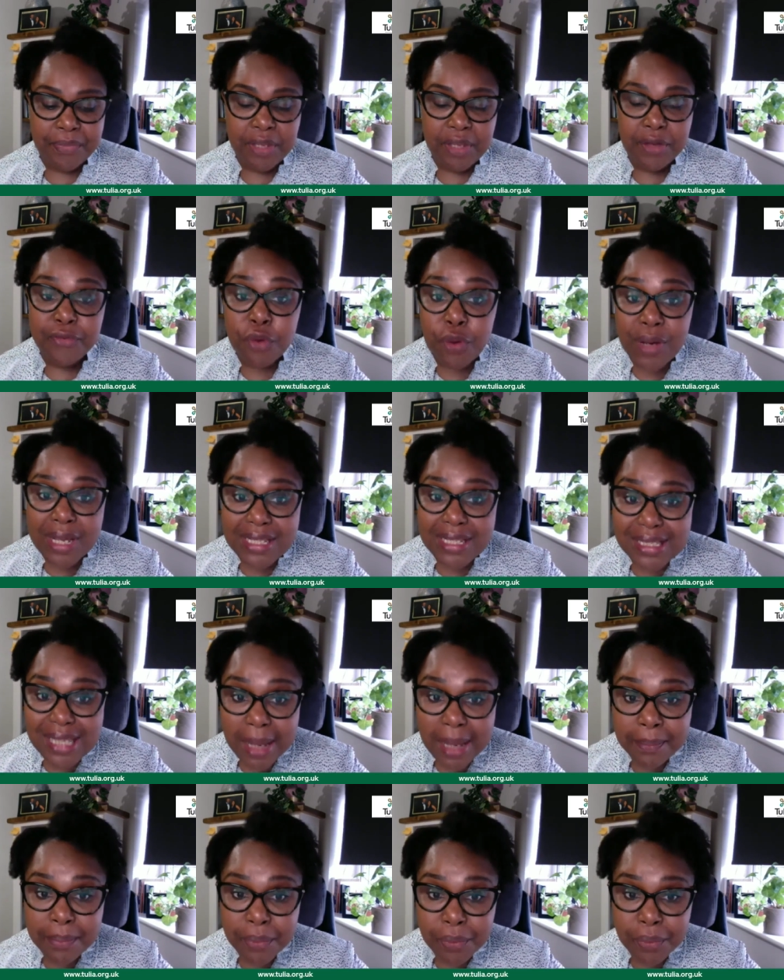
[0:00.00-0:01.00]
For
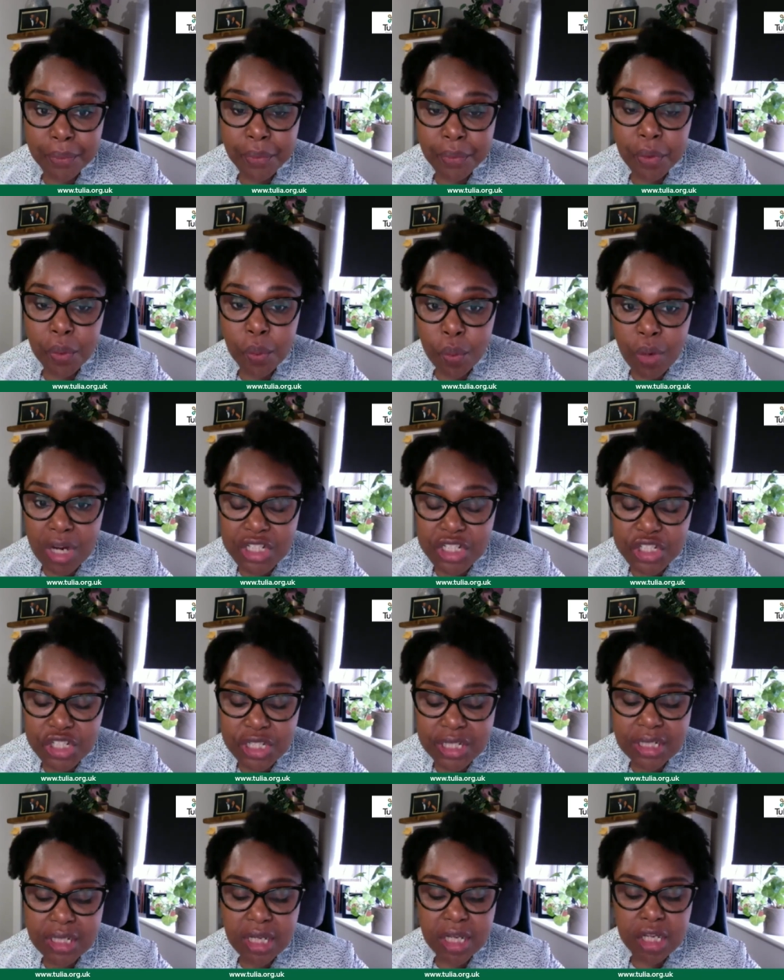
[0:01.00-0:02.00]
example,
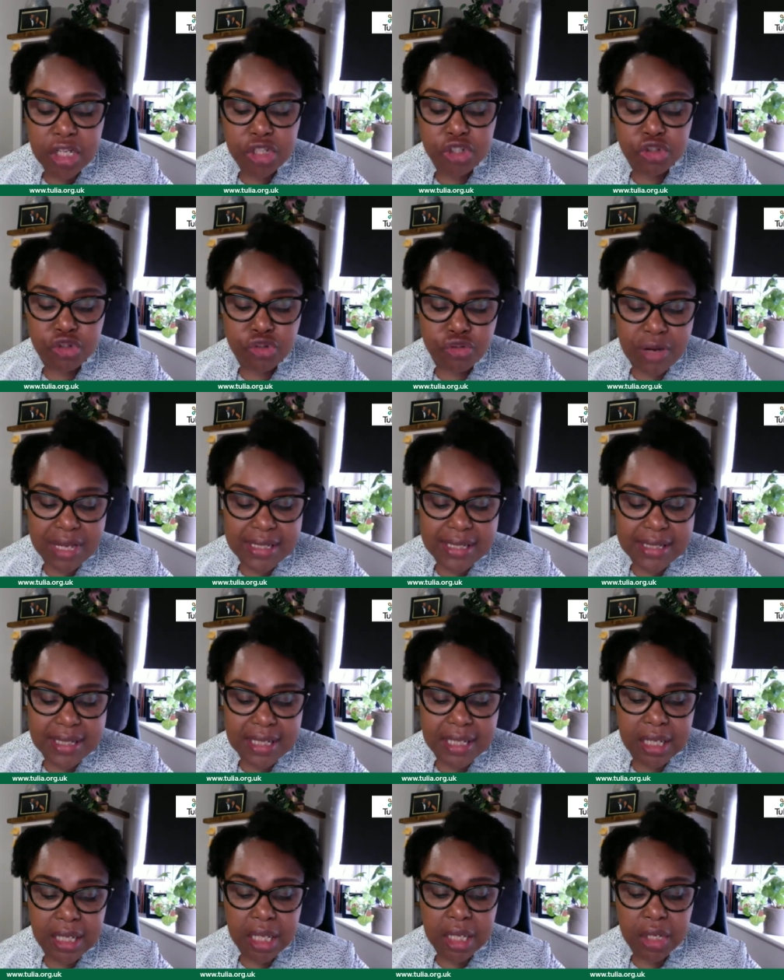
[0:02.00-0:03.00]
washing,
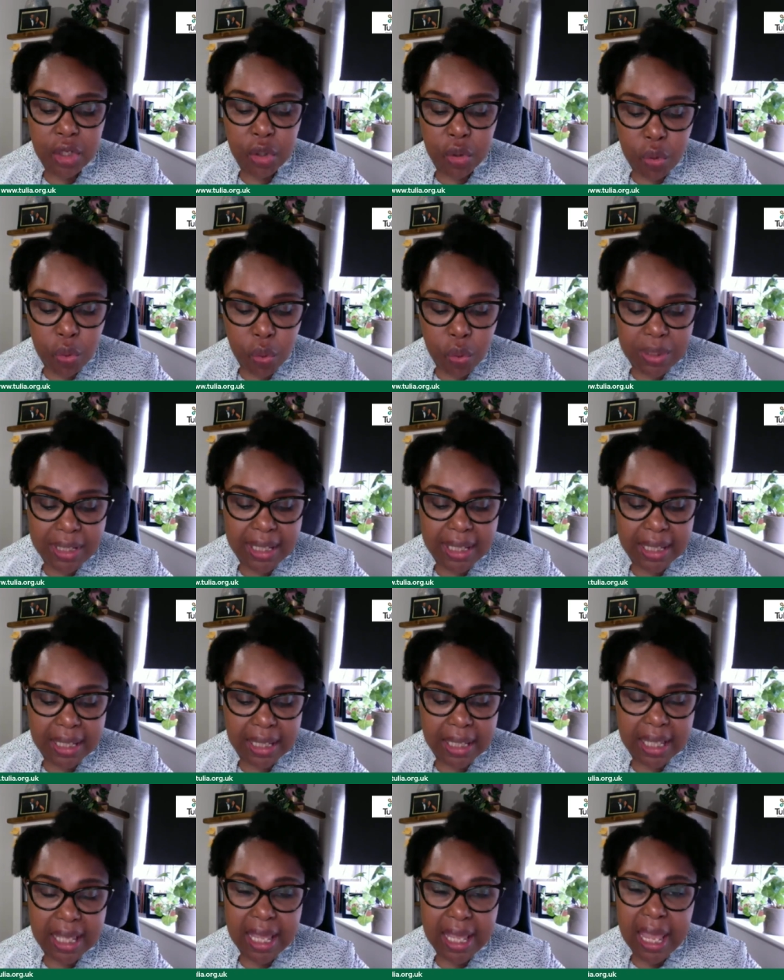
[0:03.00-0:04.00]
dressing,
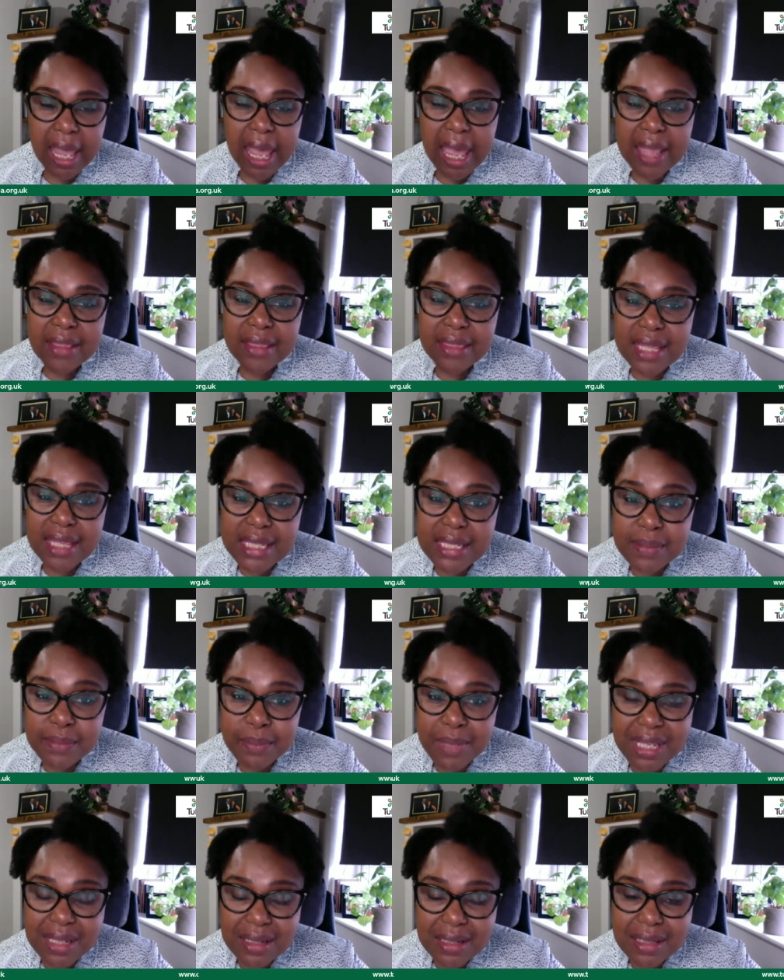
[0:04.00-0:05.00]
cooking. And this
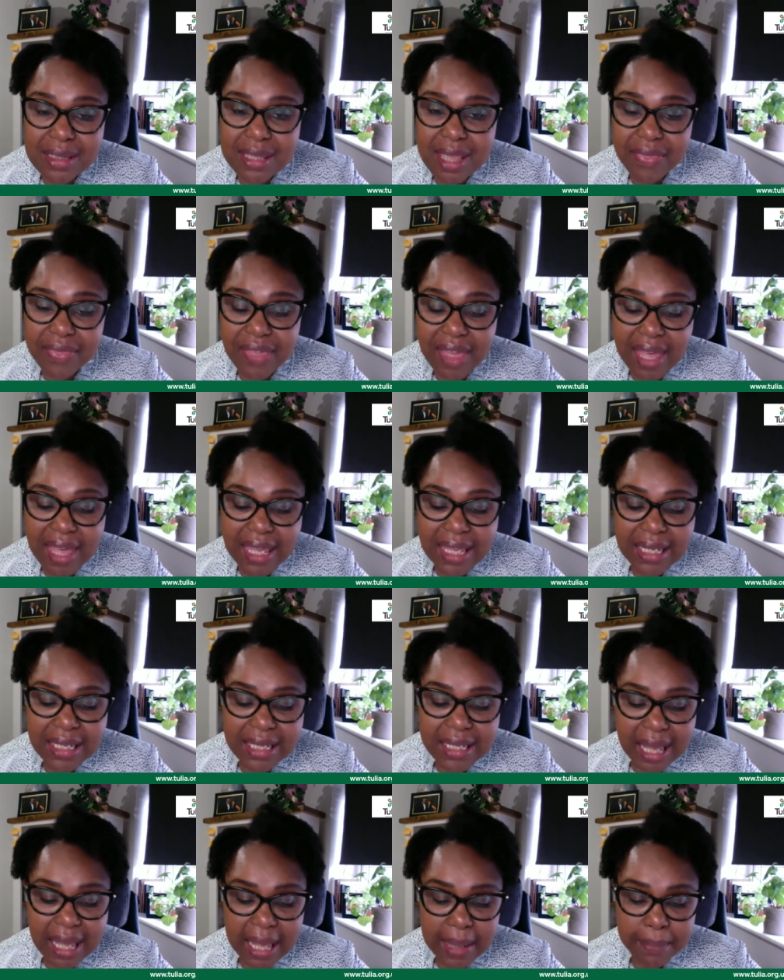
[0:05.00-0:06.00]
means that they're
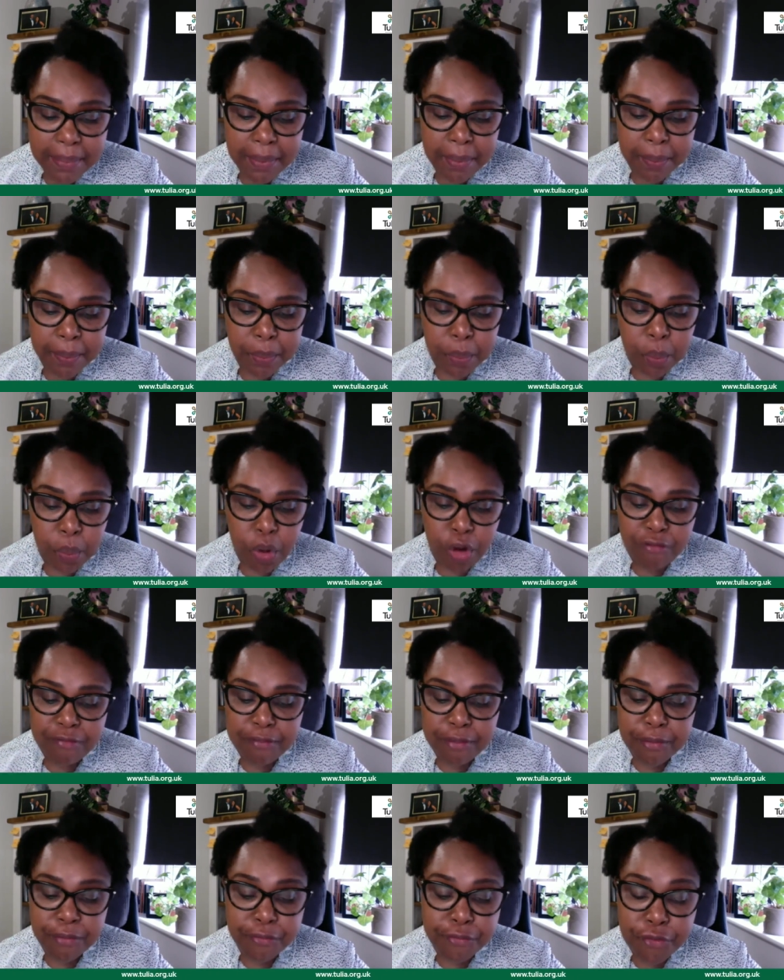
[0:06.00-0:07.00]
incapable of
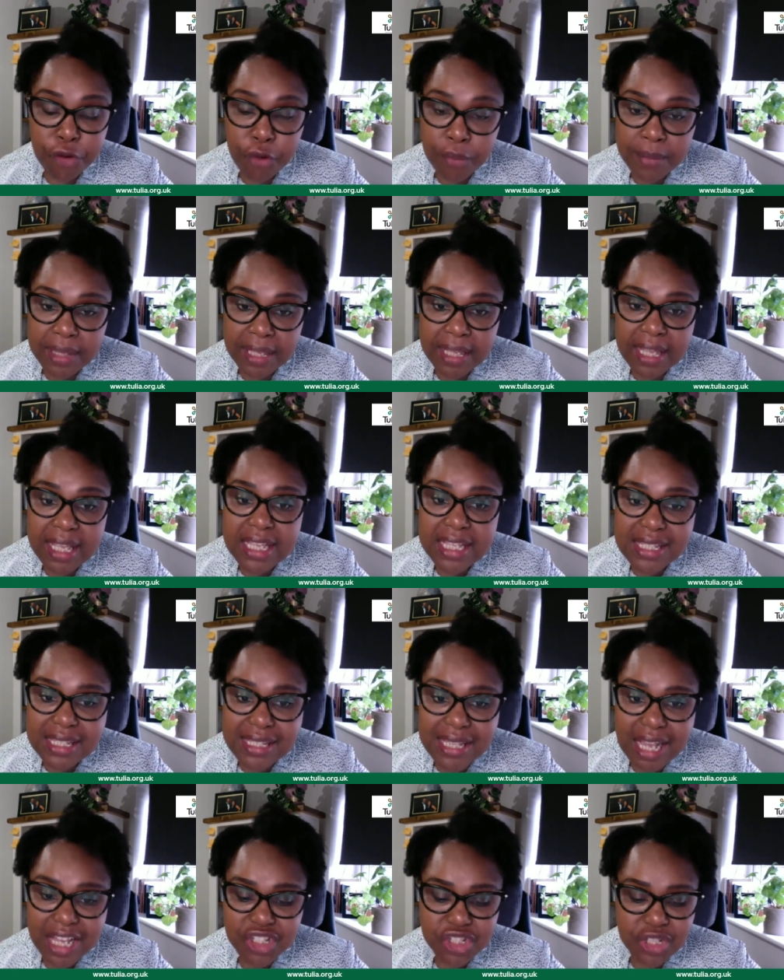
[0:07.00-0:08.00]
performing
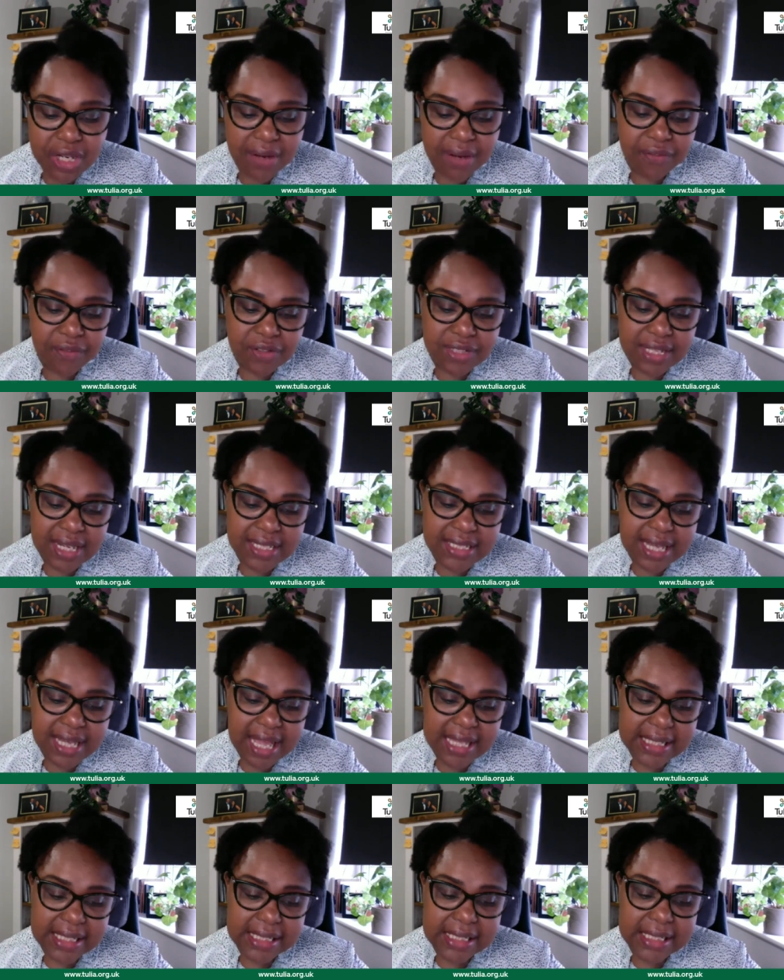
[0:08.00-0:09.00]
such everyday
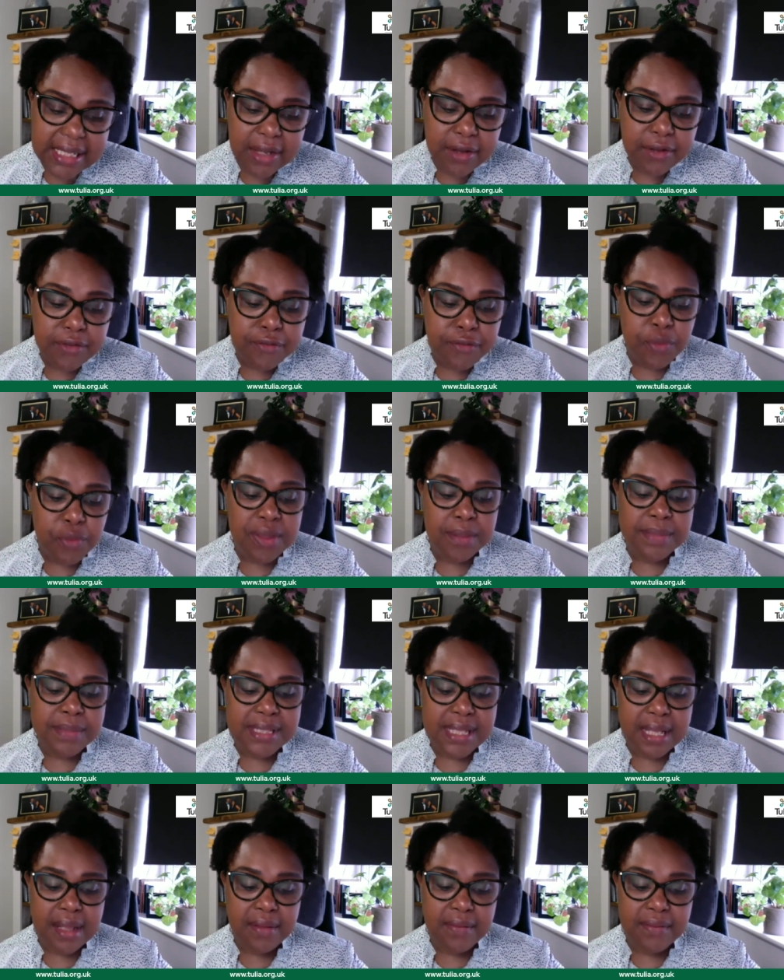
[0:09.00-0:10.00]
tasks for
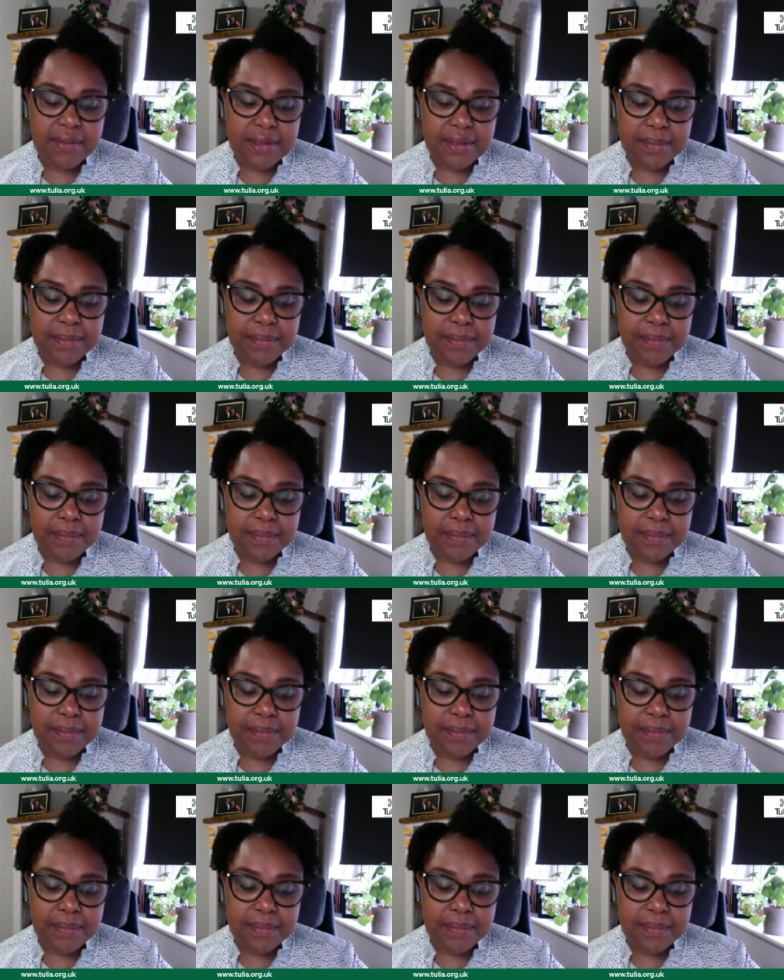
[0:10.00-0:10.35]
themselves.